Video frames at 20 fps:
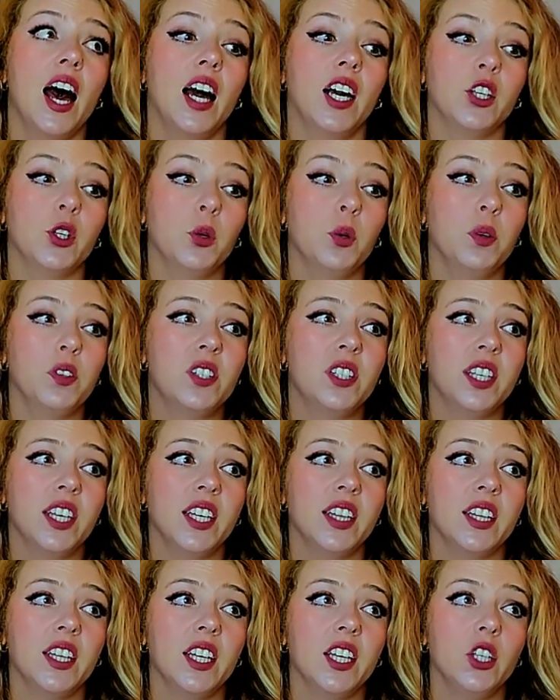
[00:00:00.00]
You will see
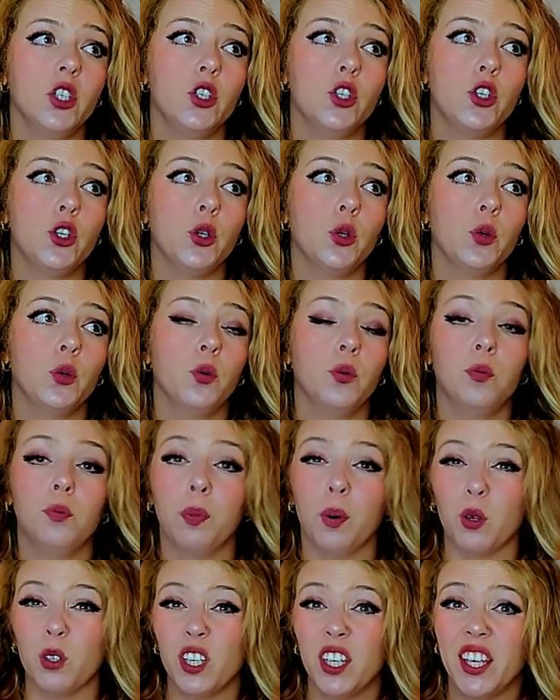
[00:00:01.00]
it into
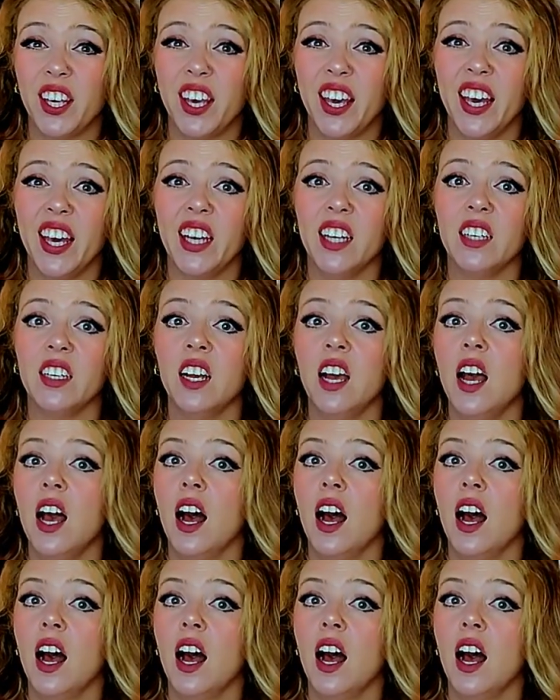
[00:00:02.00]
body care,